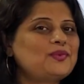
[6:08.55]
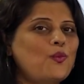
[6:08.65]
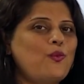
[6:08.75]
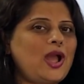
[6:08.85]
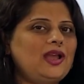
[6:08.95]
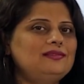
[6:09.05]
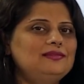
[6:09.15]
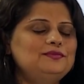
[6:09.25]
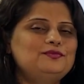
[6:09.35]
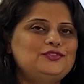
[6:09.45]
1,
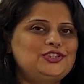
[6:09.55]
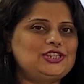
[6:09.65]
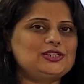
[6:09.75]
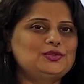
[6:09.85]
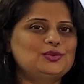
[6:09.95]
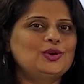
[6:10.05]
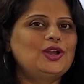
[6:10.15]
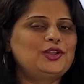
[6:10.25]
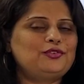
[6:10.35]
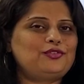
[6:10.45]

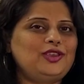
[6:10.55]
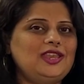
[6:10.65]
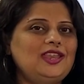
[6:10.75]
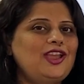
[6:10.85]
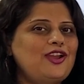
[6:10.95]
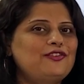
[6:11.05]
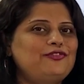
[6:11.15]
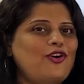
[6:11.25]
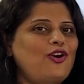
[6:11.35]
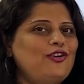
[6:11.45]
2, 3,
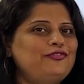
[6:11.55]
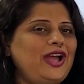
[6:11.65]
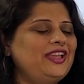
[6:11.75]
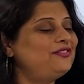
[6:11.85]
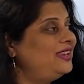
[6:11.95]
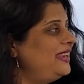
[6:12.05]
4, 5.